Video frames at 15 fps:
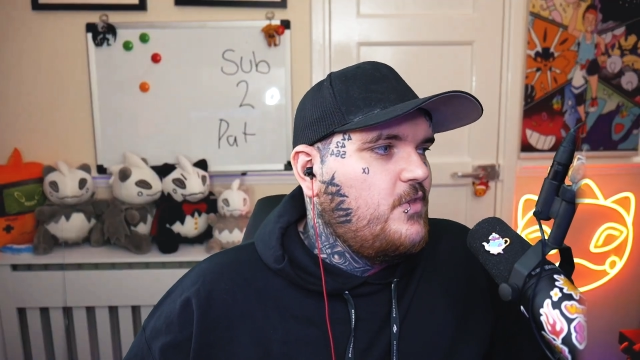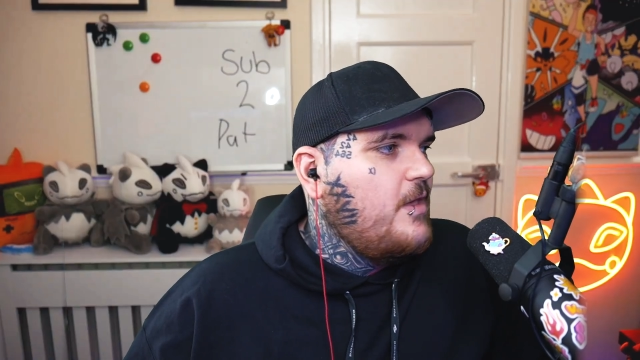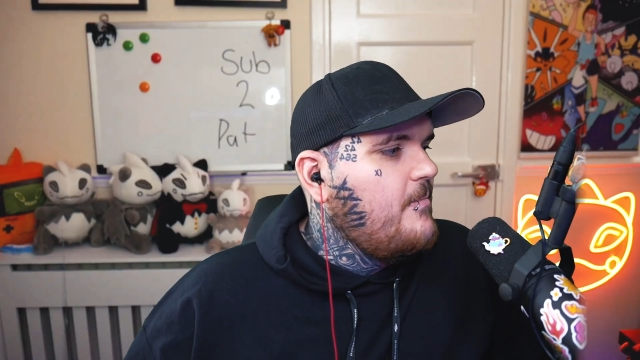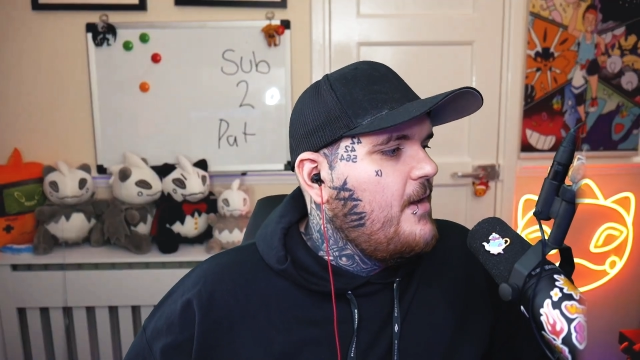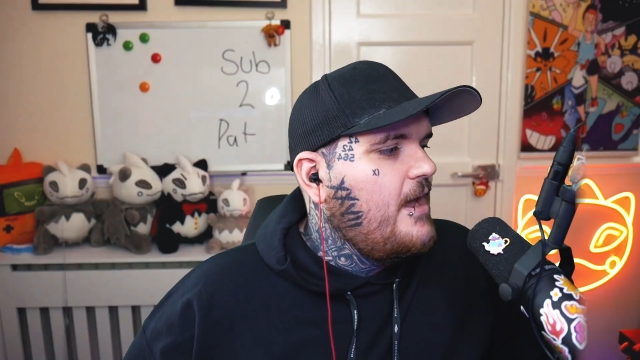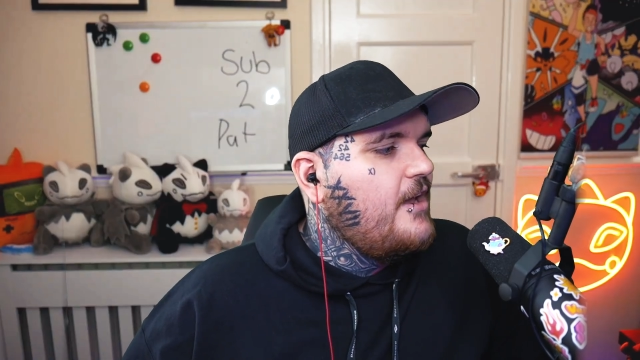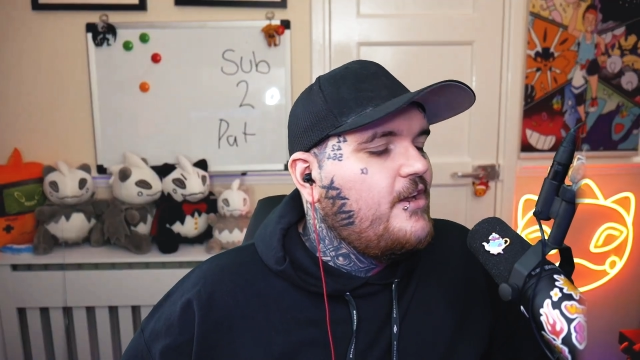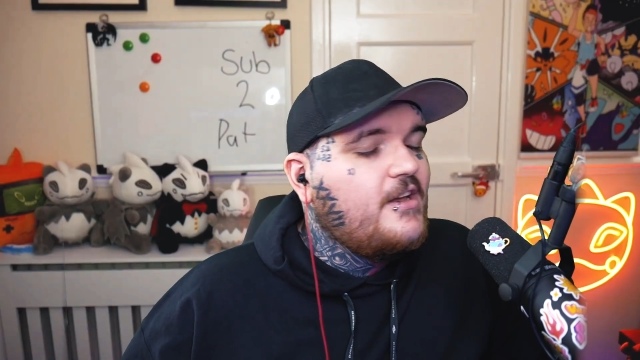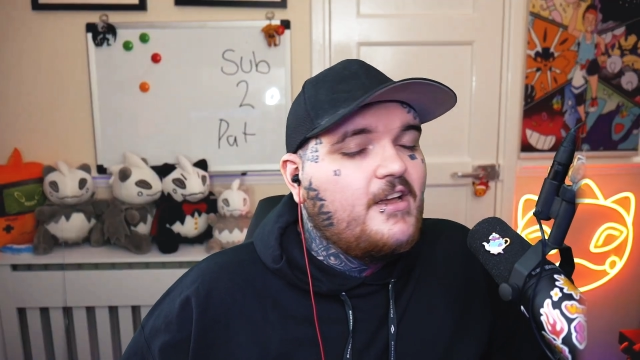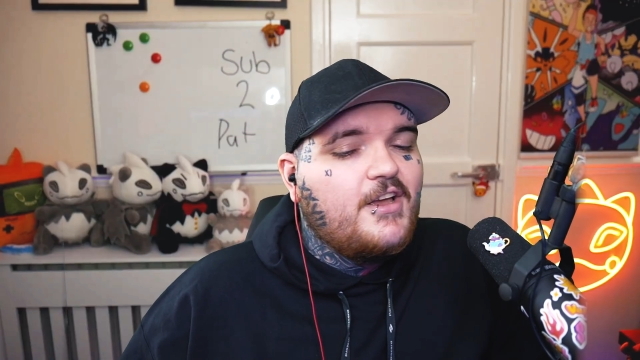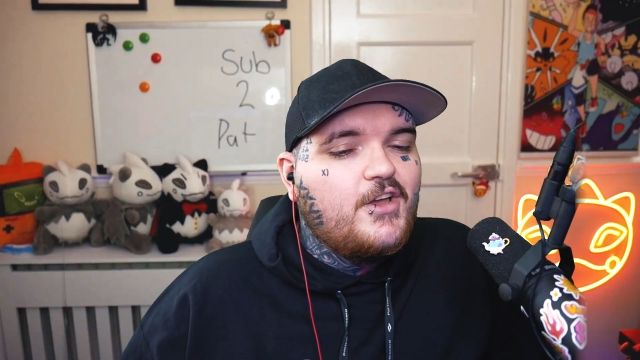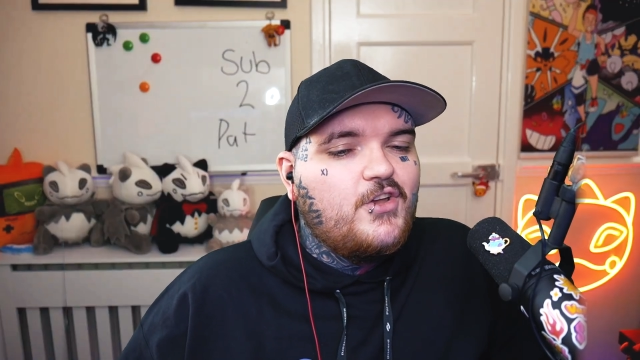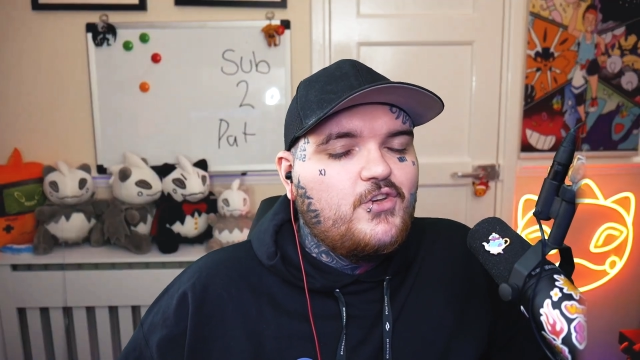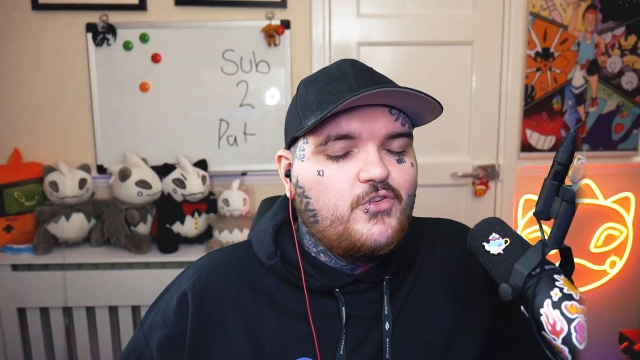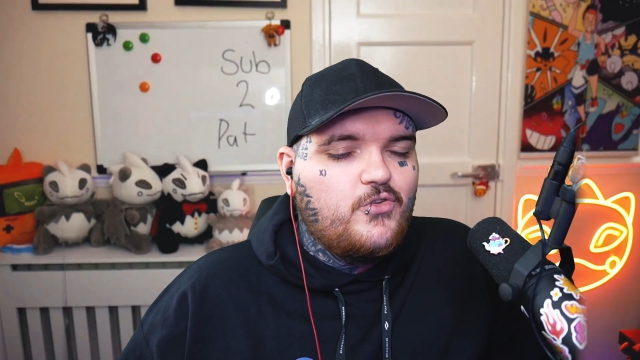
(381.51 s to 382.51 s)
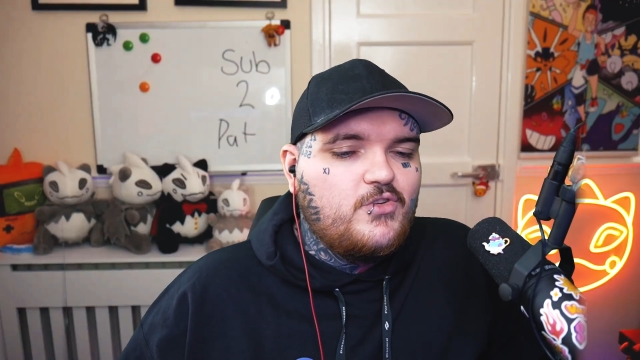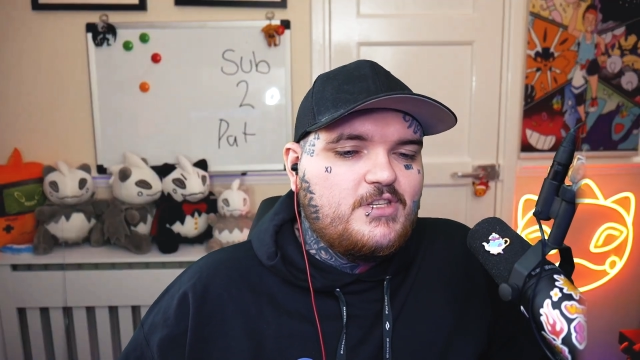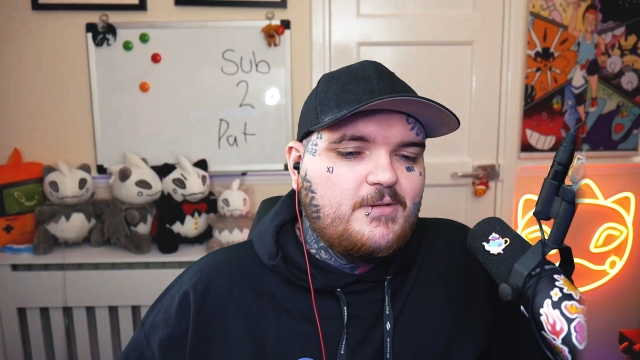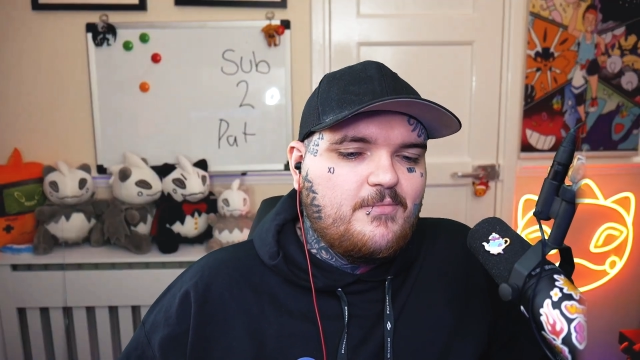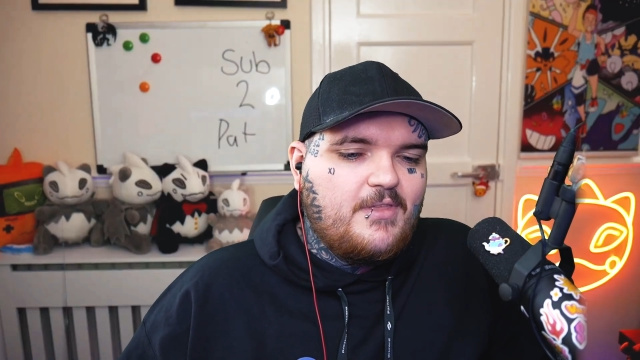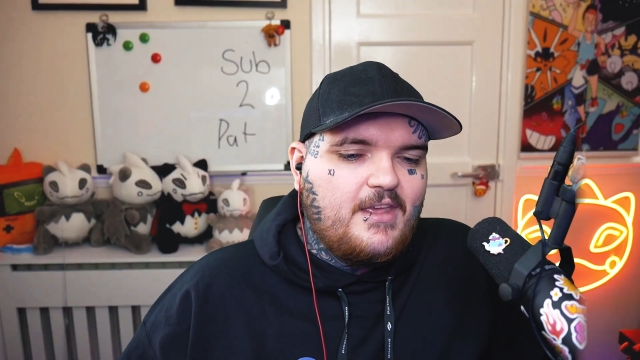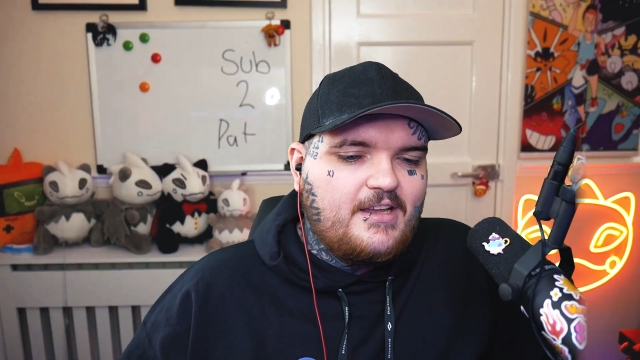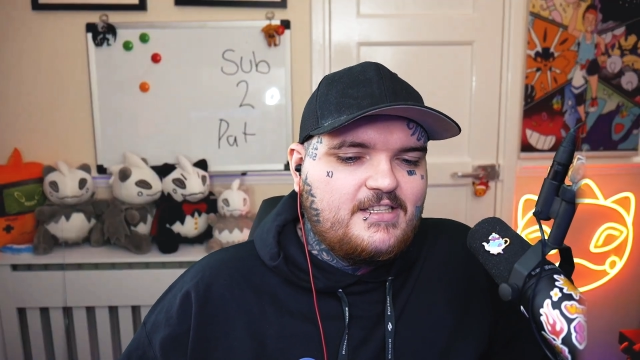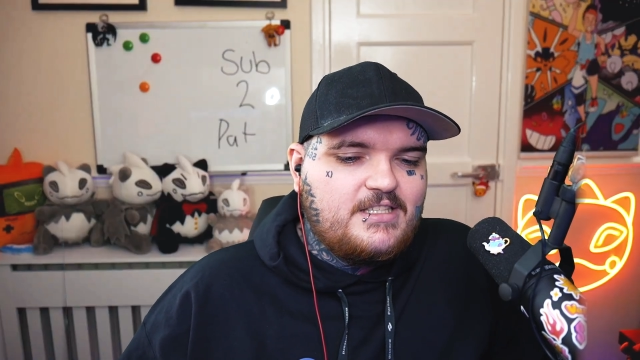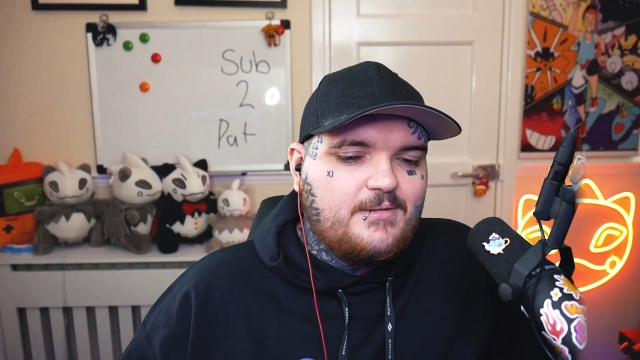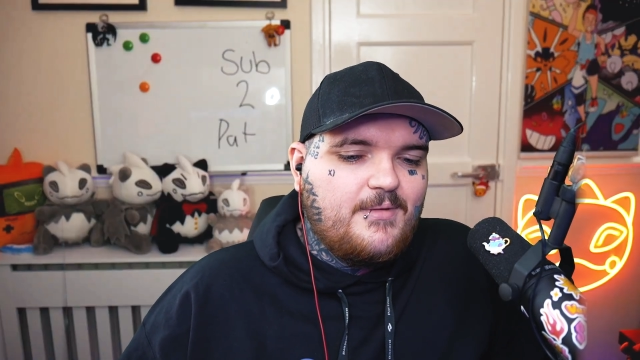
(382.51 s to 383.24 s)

They might do some things